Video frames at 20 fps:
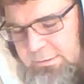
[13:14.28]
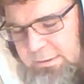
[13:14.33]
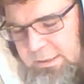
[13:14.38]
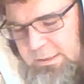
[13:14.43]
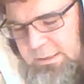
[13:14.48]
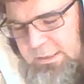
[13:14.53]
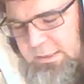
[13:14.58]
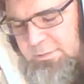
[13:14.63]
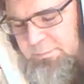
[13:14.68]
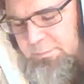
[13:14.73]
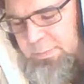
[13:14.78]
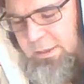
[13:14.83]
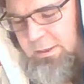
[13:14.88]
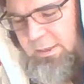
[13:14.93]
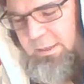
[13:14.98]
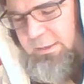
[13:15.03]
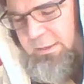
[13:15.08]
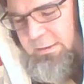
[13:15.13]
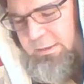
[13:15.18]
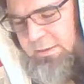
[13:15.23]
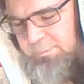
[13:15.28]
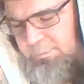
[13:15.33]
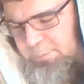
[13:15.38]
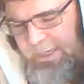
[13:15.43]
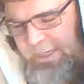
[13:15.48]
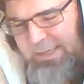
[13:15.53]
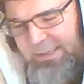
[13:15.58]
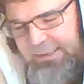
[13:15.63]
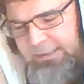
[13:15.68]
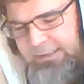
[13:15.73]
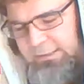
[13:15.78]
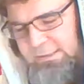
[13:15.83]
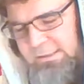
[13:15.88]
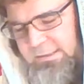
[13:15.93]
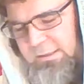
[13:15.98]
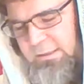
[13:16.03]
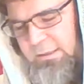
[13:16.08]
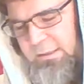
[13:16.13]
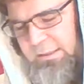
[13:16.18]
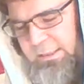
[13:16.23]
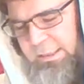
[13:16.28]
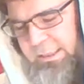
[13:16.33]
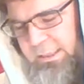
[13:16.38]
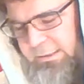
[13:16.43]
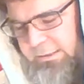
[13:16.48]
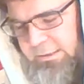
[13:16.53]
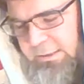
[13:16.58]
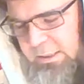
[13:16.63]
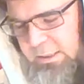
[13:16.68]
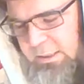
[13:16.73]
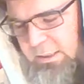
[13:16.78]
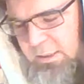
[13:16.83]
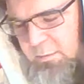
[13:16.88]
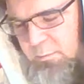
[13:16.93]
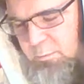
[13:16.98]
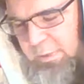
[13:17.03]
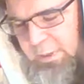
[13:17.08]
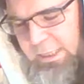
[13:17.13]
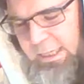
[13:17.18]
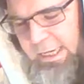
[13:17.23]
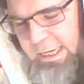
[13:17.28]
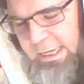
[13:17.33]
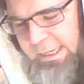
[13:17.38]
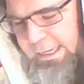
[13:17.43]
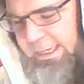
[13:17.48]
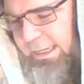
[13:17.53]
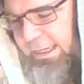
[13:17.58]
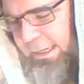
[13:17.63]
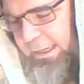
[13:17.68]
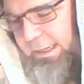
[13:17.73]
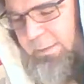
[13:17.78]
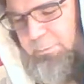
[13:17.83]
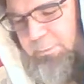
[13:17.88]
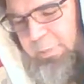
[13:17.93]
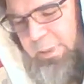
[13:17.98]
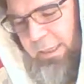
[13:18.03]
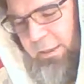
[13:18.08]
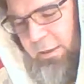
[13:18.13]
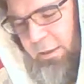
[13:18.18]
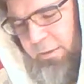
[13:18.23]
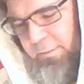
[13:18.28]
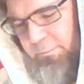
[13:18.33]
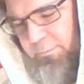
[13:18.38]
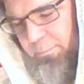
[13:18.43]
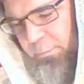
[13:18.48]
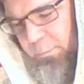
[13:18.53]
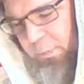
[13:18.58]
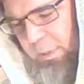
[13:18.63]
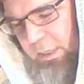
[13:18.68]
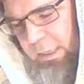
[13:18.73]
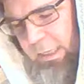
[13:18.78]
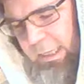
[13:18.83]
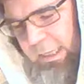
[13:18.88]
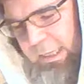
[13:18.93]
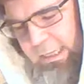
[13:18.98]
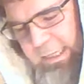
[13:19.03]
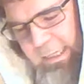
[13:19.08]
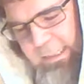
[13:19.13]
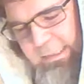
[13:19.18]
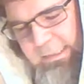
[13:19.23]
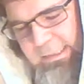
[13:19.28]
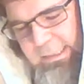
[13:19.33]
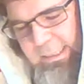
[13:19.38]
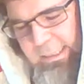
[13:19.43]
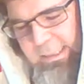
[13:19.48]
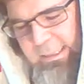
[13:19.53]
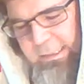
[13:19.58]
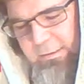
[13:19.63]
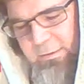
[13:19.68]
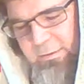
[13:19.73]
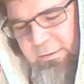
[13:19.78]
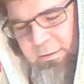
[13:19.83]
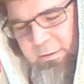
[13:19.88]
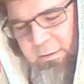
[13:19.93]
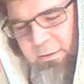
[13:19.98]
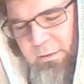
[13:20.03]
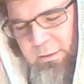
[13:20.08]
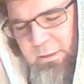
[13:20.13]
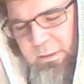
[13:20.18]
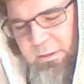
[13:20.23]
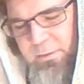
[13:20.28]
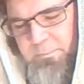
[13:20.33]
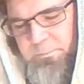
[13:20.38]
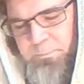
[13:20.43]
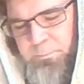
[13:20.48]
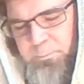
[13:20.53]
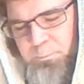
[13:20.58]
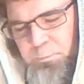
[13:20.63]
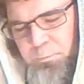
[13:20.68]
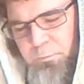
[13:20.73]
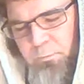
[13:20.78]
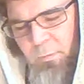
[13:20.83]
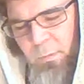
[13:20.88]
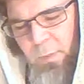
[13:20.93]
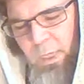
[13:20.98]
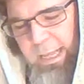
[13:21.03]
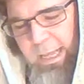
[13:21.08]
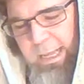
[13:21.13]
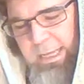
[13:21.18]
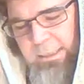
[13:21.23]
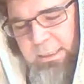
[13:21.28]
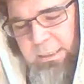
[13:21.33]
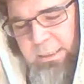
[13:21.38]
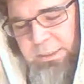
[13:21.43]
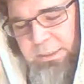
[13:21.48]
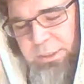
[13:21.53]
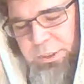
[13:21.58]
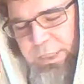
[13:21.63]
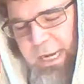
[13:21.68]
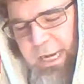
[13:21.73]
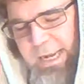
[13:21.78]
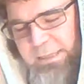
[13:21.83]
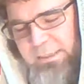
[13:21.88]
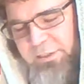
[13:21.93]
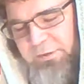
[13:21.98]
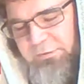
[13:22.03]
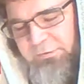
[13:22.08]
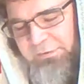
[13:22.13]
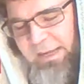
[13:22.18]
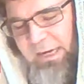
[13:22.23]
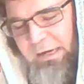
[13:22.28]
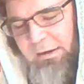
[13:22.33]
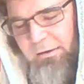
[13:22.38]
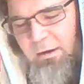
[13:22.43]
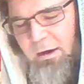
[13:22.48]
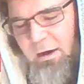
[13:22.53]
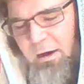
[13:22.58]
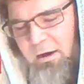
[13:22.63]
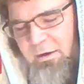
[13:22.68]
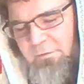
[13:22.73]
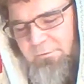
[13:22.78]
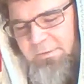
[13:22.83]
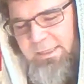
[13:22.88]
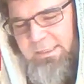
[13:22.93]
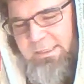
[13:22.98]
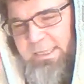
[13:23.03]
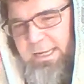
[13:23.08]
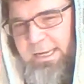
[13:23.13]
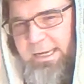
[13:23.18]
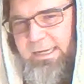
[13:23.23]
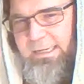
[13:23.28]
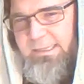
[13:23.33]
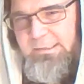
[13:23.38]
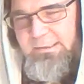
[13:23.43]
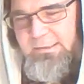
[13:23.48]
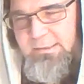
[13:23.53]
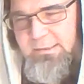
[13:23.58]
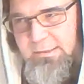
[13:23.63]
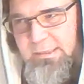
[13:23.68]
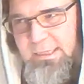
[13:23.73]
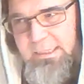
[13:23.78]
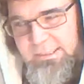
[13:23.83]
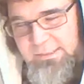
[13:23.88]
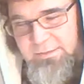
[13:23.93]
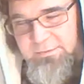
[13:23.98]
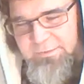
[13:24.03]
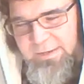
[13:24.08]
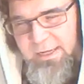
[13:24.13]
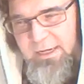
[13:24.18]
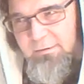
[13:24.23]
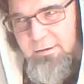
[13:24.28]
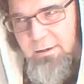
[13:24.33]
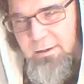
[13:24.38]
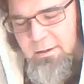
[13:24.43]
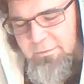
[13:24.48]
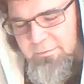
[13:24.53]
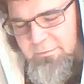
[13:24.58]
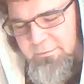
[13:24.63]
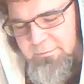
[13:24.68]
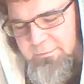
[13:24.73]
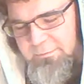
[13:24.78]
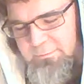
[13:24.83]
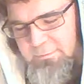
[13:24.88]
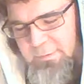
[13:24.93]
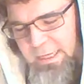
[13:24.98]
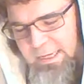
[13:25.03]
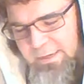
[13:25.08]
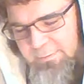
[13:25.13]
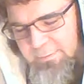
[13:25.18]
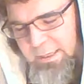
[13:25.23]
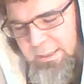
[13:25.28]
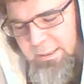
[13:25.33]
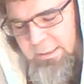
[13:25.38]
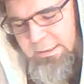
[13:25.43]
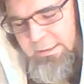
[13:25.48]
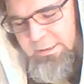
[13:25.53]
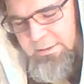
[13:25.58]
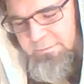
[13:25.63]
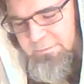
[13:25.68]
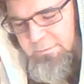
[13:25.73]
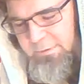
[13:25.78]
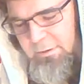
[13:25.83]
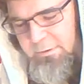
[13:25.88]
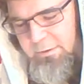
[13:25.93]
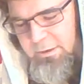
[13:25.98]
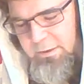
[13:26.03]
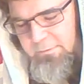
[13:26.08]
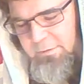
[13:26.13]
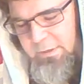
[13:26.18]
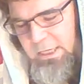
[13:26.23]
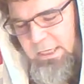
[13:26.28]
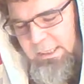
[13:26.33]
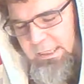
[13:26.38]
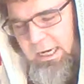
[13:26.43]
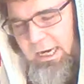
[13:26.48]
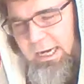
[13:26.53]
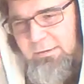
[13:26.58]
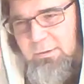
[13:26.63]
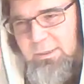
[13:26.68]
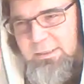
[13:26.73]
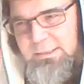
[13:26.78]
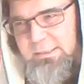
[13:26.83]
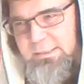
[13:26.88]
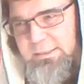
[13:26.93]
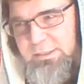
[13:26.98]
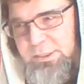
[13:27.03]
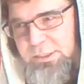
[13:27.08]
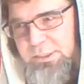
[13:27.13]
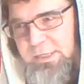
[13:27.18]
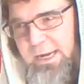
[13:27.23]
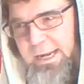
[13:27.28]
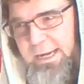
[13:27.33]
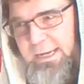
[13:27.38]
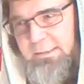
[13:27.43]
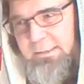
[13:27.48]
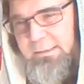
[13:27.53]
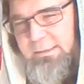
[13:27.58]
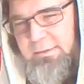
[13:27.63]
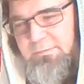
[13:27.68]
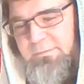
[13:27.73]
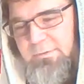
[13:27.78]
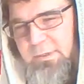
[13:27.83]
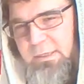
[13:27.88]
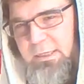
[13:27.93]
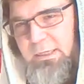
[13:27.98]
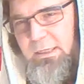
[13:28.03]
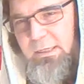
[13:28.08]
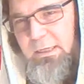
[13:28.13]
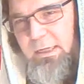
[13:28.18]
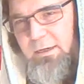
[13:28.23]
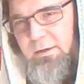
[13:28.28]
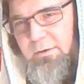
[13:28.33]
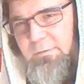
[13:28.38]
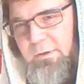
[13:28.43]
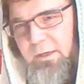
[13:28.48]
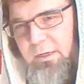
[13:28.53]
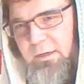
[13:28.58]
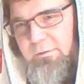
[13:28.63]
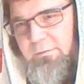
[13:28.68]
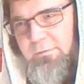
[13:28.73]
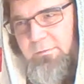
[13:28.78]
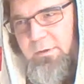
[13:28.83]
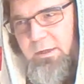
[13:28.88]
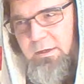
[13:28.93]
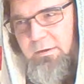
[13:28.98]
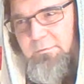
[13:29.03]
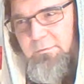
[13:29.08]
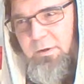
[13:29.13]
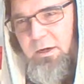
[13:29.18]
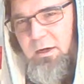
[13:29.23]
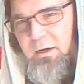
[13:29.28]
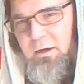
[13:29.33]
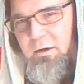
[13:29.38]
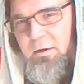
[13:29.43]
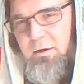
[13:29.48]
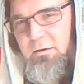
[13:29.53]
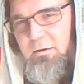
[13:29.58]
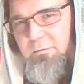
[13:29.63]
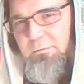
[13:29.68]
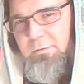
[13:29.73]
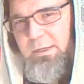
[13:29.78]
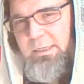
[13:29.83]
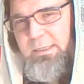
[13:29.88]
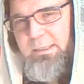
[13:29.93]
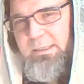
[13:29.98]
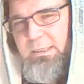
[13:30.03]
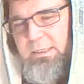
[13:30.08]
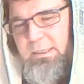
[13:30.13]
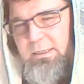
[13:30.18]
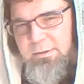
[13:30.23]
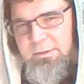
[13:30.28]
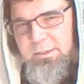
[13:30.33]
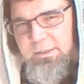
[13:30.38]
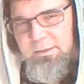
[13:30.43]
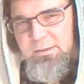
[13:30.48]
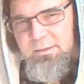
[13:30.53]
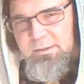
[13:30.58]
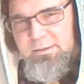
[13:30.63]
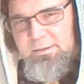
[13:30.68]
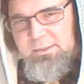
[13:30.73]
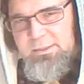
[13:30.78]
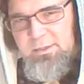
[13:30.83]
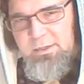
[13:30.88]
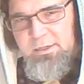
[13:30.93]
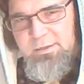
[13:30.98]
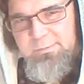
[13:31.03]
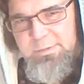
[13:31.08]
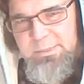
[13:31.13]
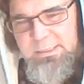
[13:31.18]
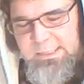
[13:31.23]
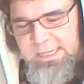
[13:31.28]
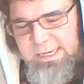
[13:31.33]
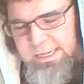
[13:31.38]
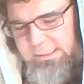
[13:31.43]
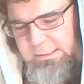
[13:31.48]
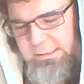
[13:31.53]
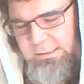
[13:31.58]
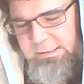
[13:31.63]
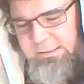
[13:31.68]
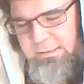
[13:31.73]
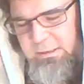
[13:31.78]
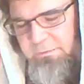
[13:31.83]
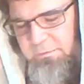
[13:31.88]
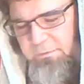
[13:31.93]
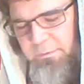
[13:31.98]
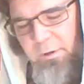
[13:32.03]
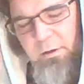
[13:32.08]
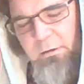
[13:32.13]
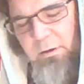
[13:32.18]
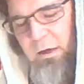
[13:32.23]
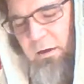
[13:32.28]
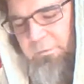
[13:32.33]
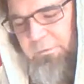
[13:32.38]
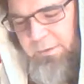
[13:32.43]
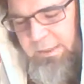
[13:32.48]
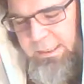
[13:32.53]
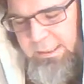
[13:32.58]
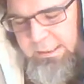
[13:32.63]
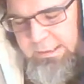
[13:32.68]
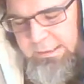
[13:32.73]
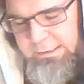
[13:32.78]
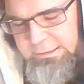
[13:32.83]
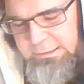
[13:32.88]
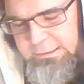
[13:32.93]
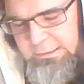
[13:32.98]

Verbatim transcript: The spirit's peace is on you. We got to get up, Peter, he said. And the chains fell off his hands. It just fell off. Amen. It's fell off. God wants the chains of, of, of, of all the, the circumstances to fall off of you.